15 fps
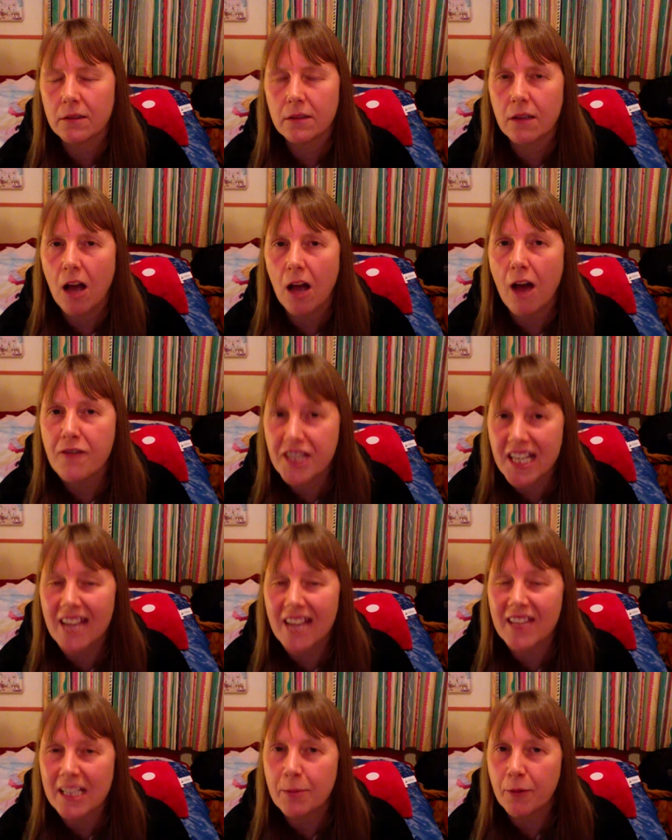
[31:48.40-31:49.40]
I've
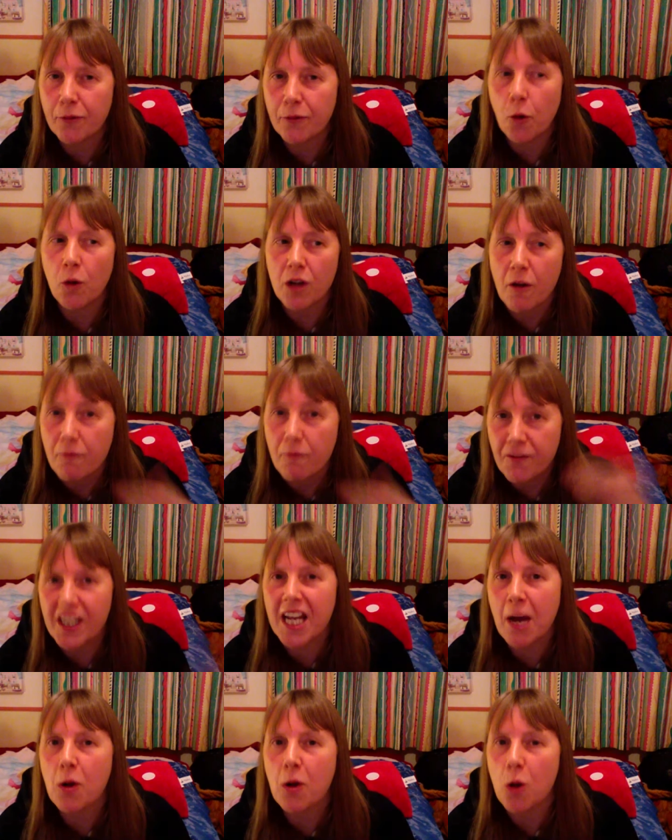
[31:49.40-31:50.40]
said this before in a
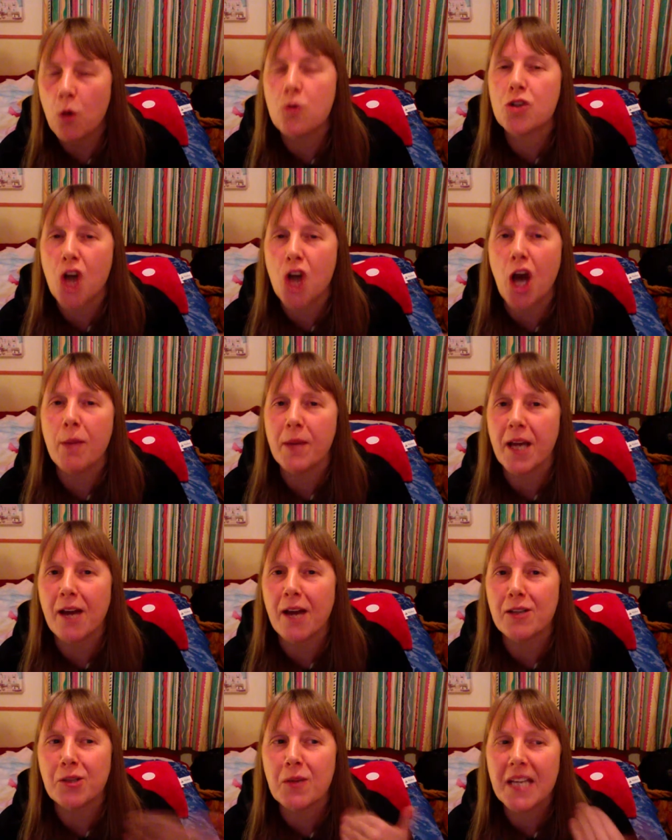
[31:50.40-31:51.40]
video a long time
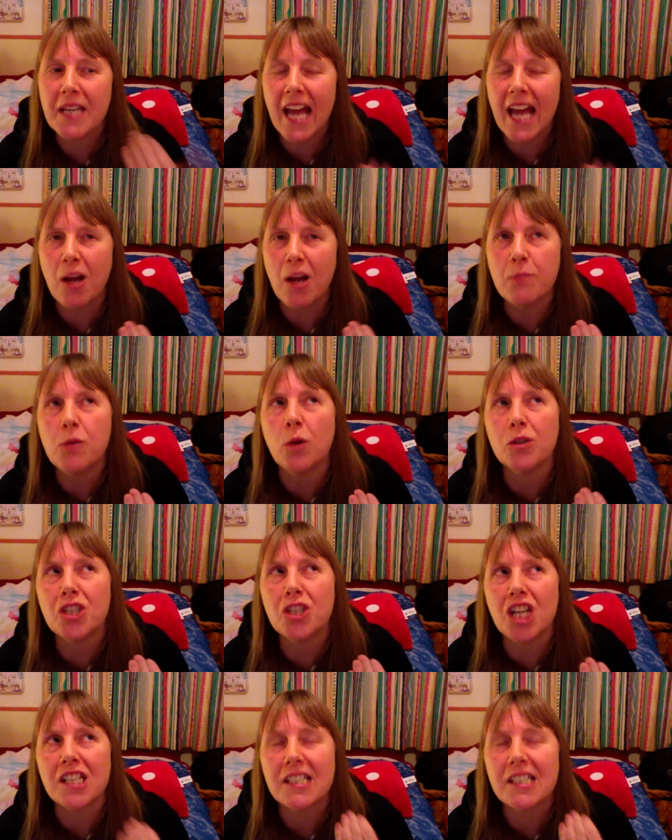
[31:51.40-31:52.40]
ago. So again, I'm not
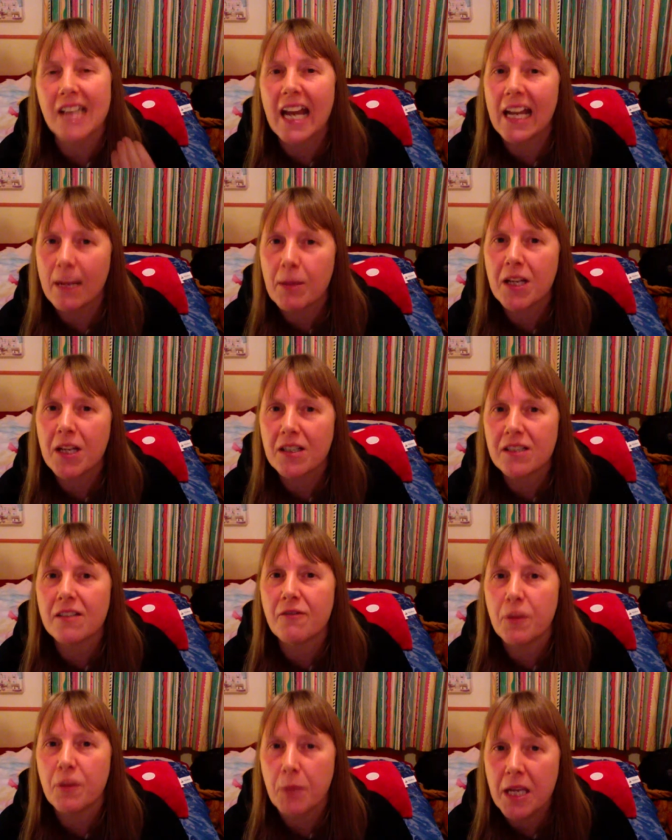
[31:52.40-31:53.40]
just saying it because
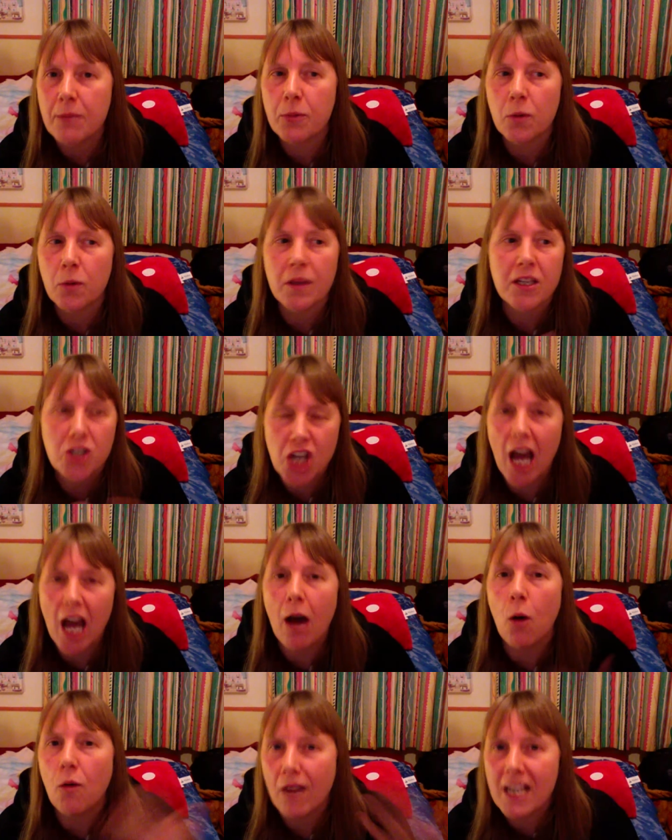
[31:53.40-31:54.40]
of the people in the chat
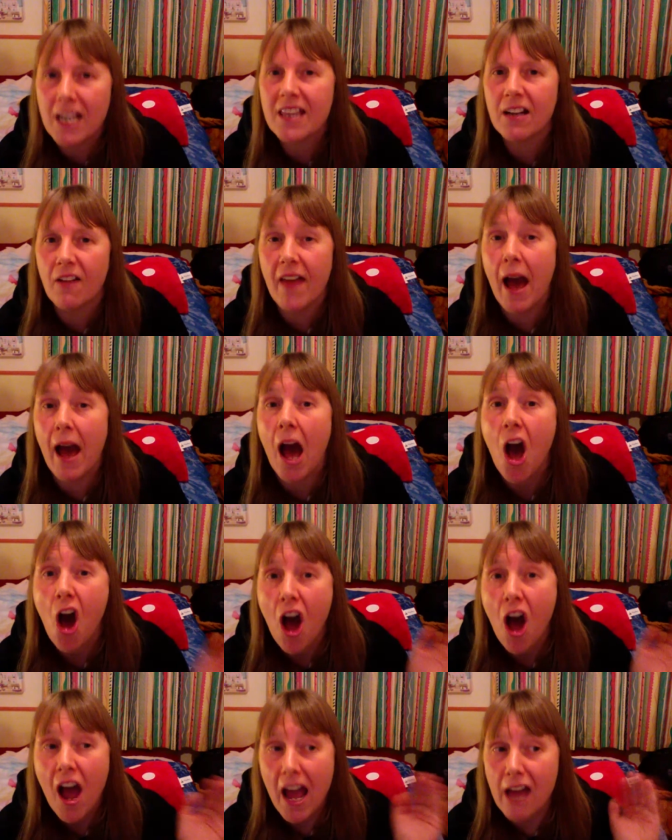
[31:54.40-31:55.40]
or anything like that.
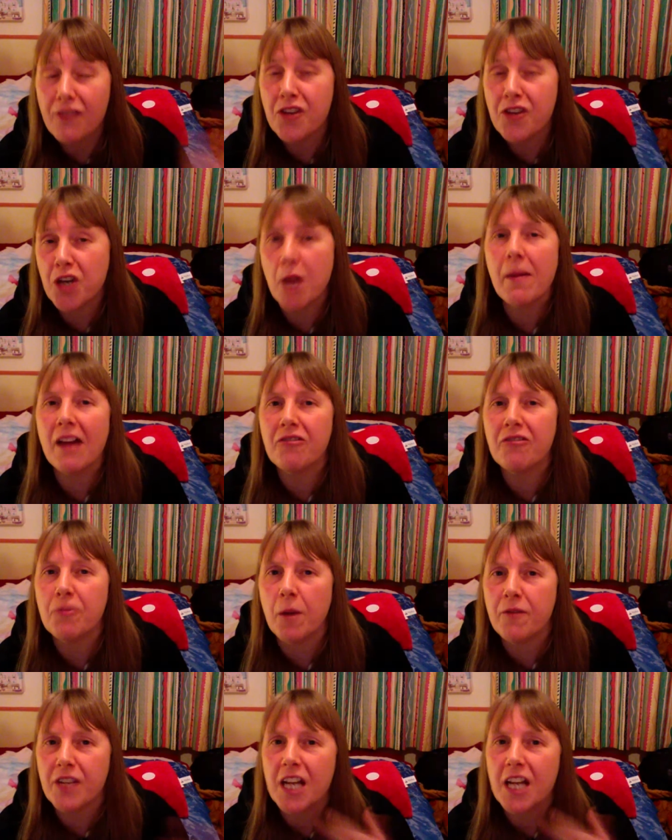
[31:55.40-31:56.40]
If you go back through
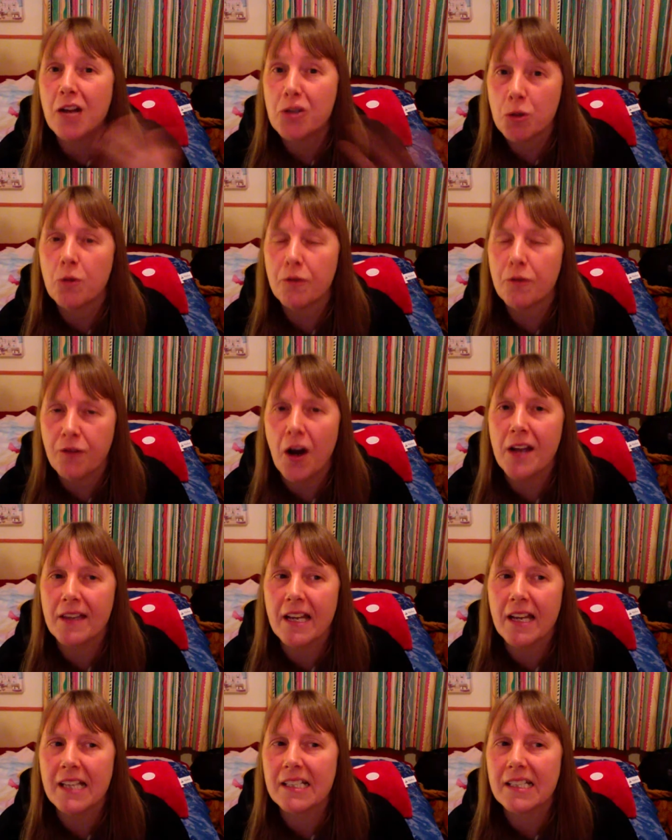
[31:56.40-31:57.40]
my videos, you'll find this.